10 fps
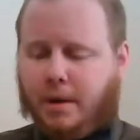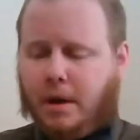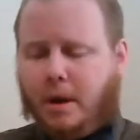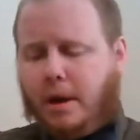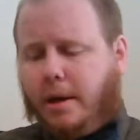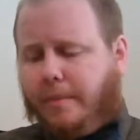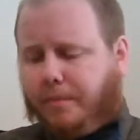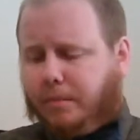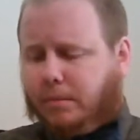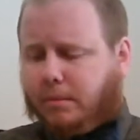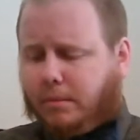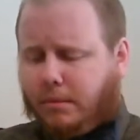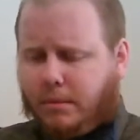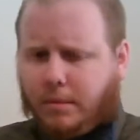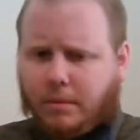
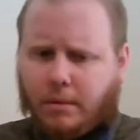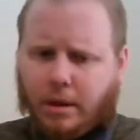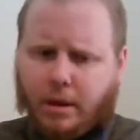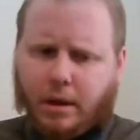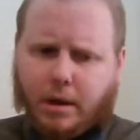(silence)